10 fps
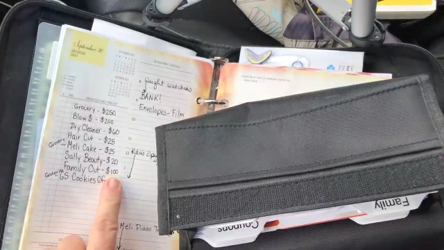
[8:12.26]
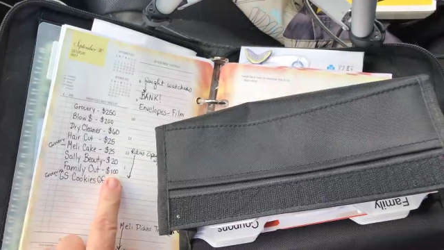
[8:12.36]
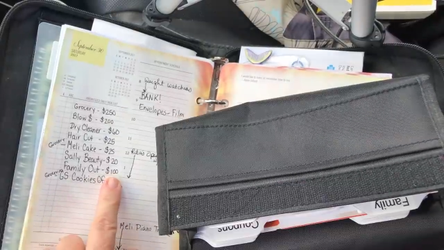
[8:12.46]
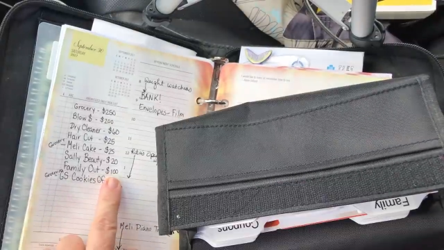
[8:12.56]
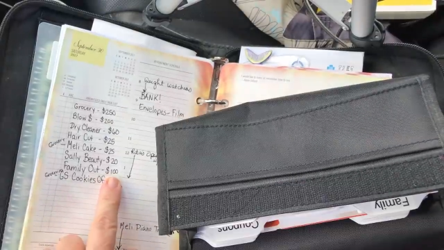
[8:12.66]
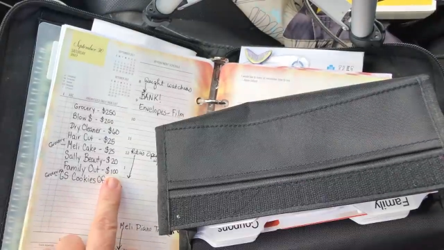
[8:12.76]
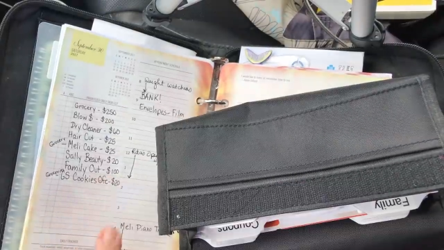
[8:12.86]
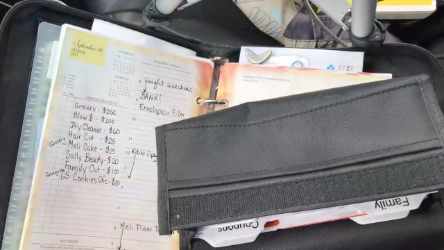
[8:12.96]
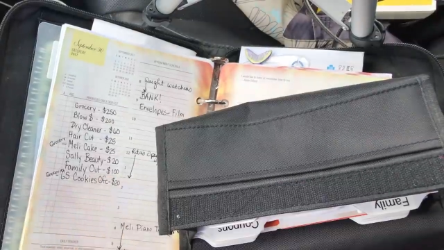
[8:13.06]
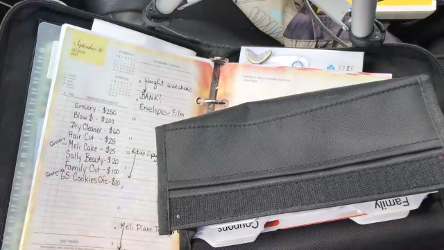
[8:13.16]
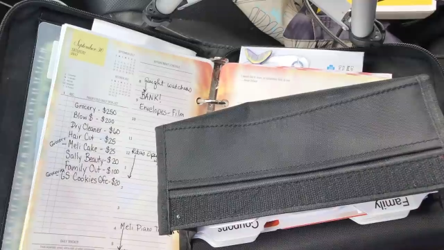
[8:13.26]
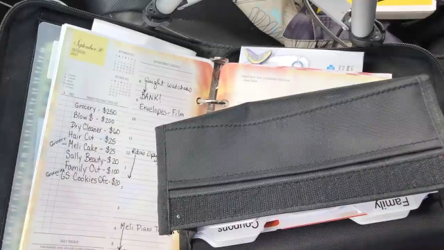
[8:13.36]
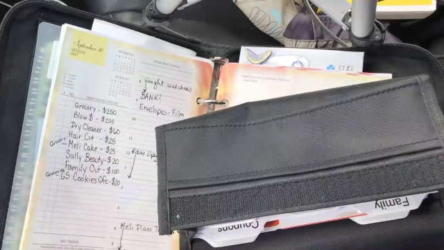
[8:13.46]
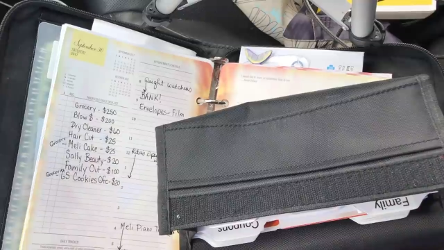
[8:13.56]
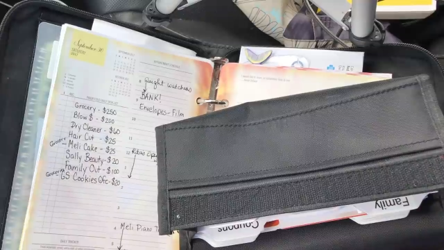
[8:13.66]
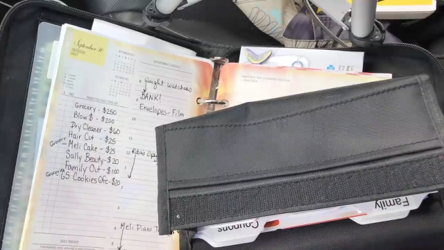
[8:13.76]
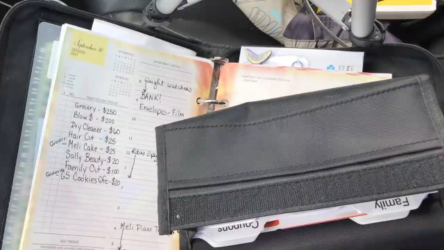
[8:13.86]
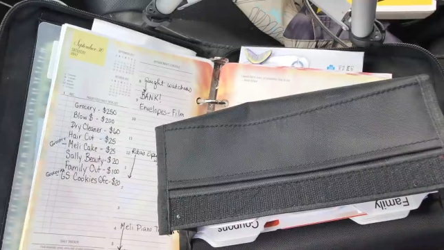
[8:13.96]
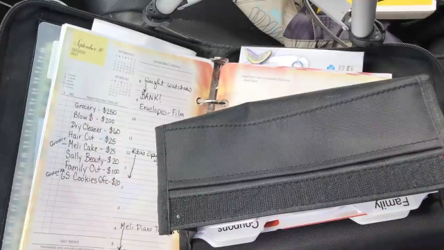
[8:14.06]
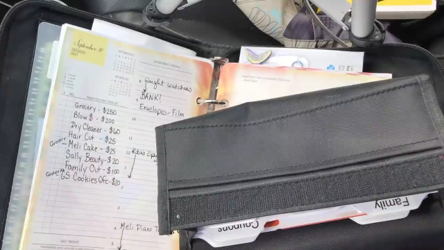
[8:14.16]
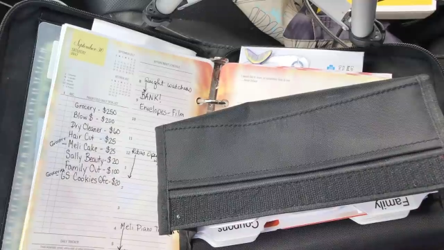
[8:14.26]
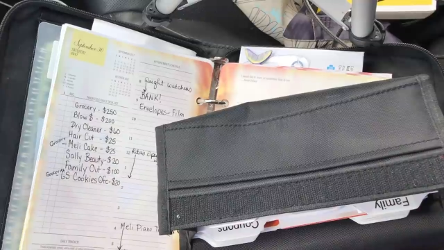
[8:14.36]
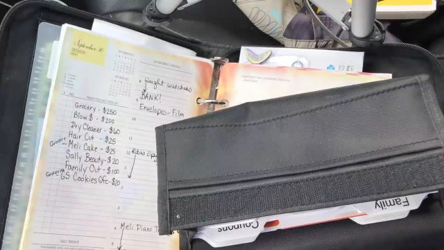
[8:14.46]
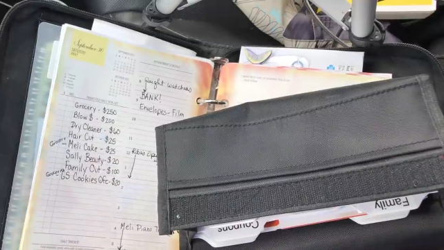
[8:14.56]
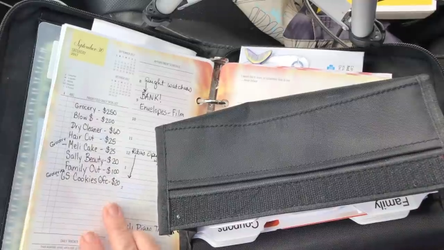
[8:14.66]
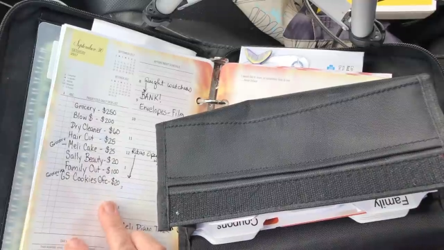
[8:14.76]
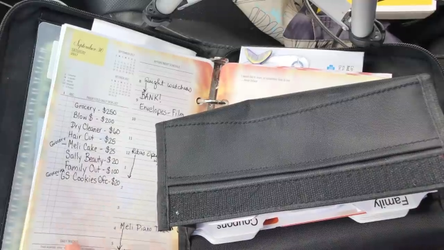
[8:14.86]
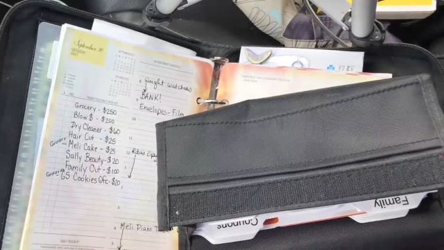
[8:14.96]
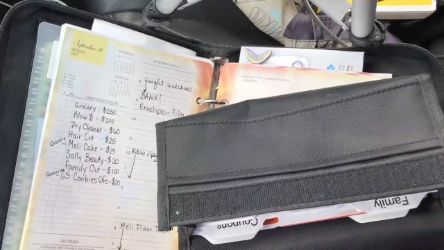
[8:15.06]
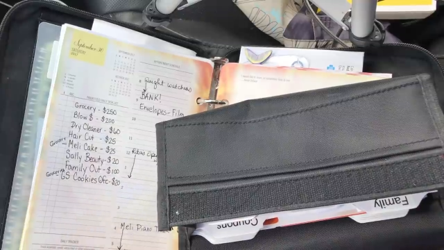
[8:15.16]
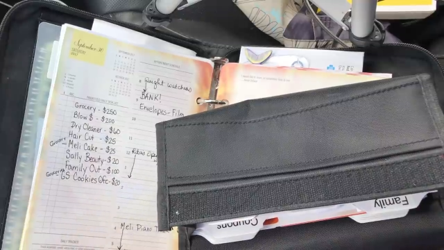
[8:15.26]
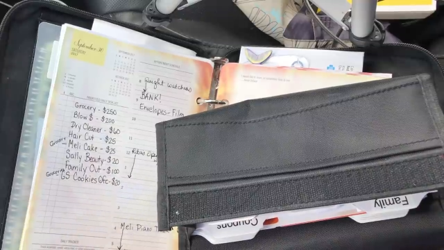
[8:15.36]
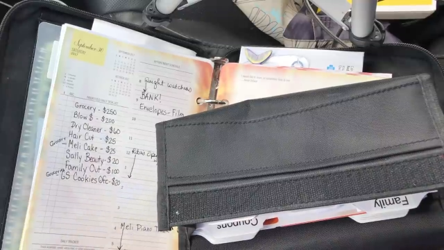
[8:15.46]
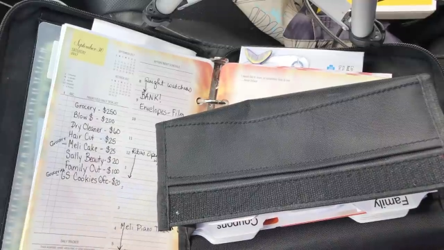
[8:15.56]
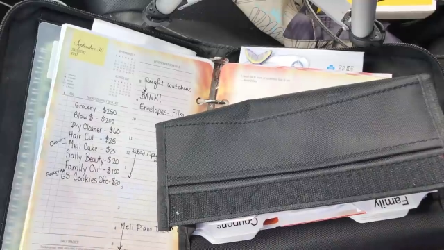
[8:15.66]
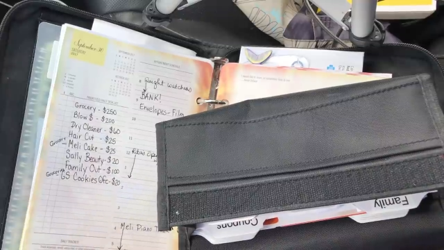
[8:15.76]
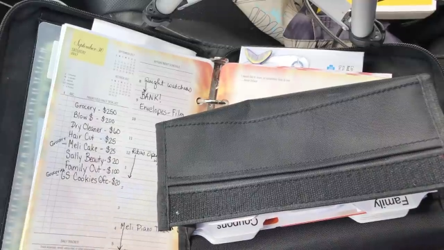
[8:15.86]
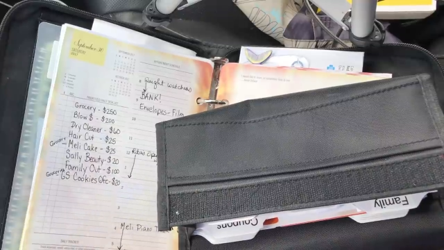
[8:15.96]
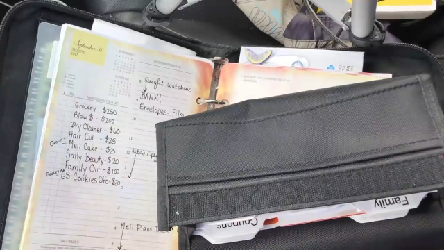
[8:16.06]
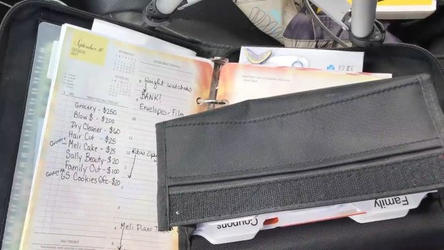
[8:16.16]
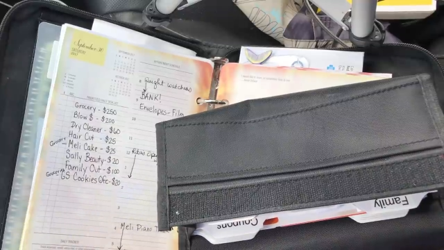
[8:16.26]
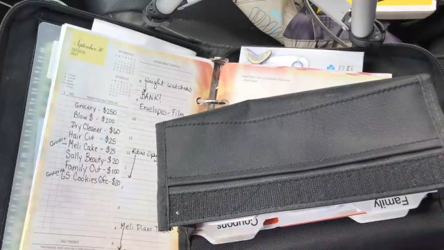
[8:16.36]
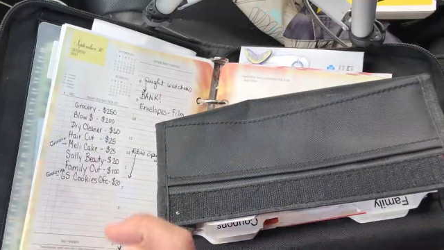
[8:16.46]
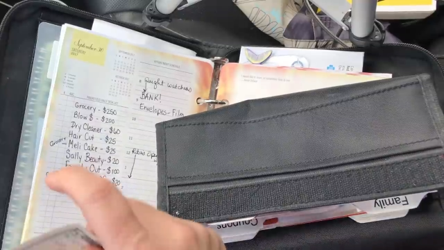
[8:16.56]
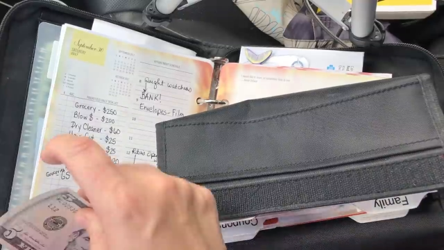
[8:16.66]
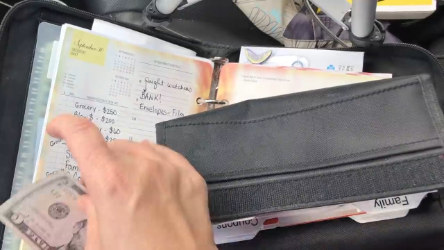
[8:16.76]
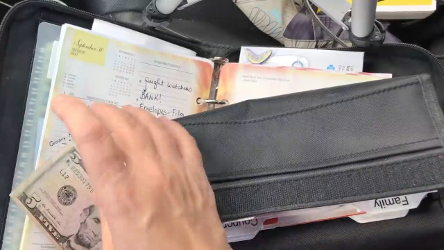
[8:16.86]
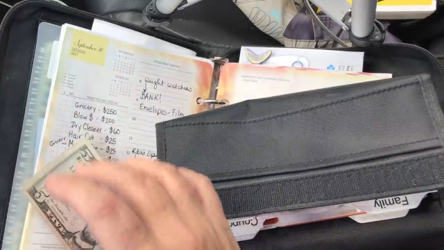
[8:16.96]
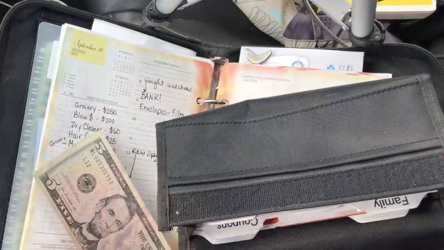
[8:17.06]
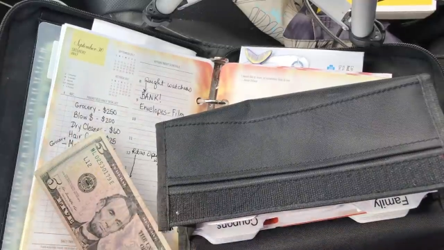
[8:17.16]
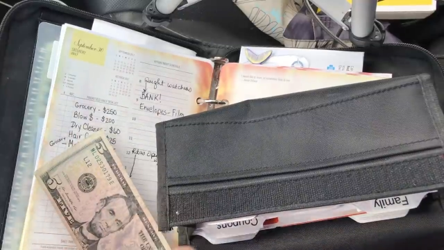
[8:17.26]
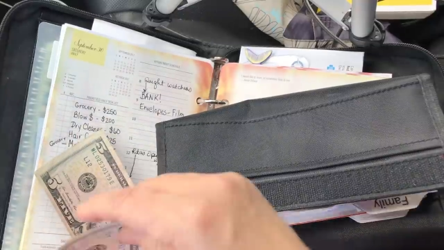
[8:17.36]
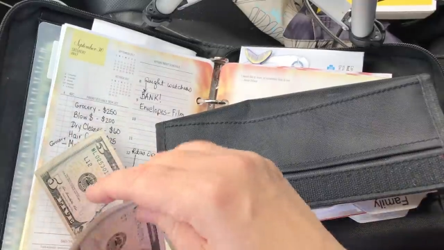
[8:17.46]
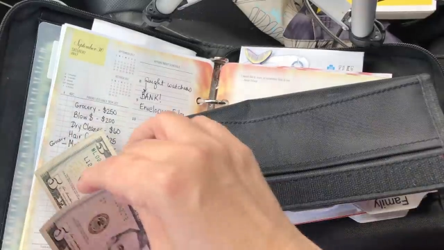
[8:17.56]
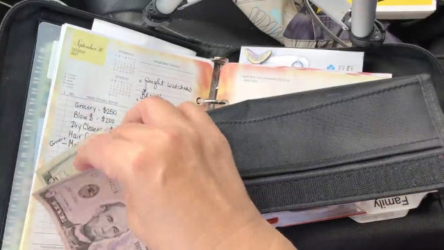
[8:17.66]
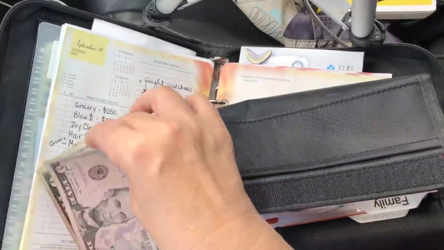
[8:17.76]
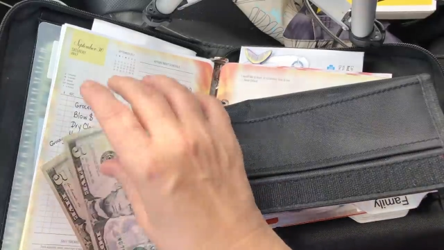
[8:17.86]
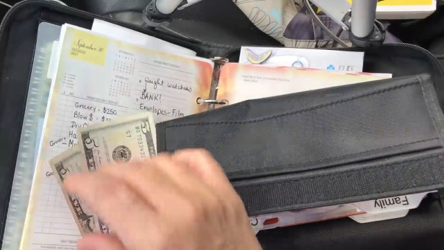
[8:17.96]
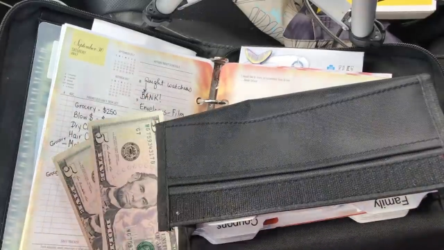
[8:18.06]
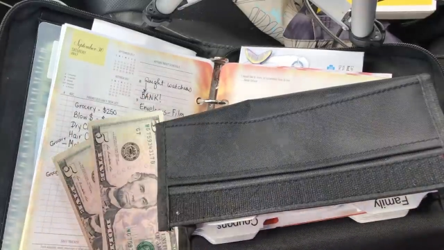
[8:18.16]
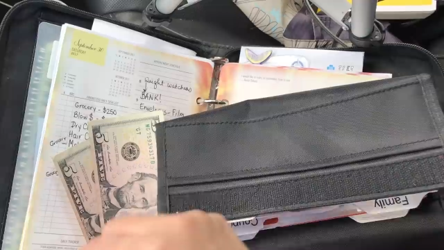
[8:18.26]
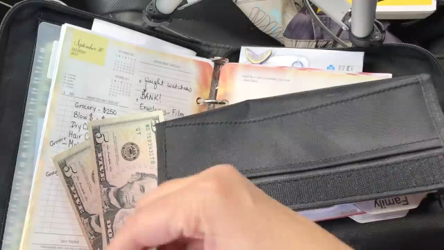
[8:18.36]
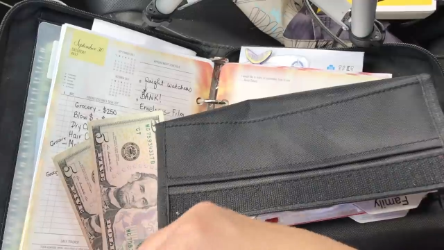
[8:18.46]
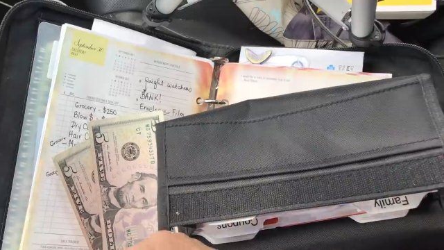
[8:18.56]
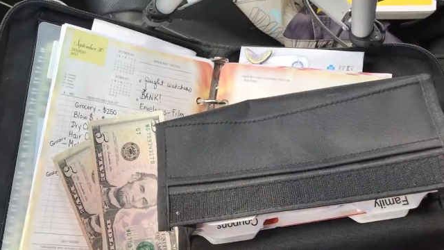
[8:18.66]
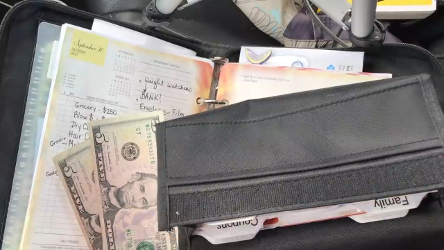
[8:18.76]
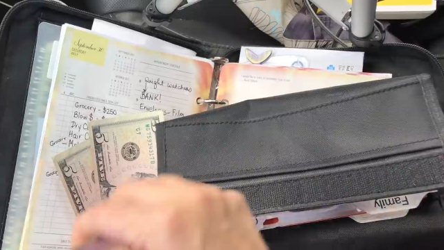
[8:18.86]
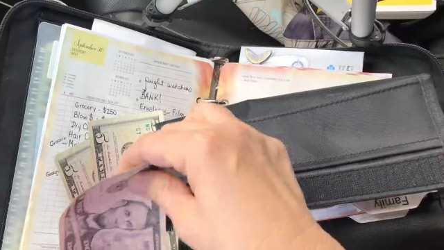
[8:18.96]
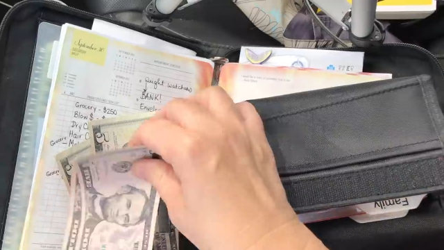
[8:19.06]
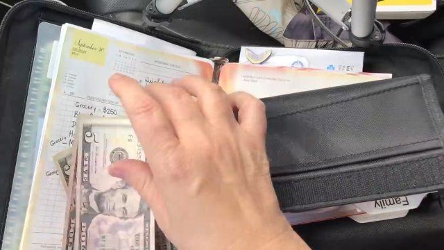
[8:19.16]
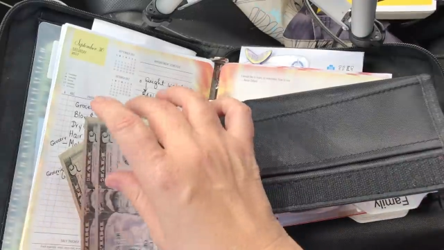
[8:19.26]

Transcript: (no speaker visible)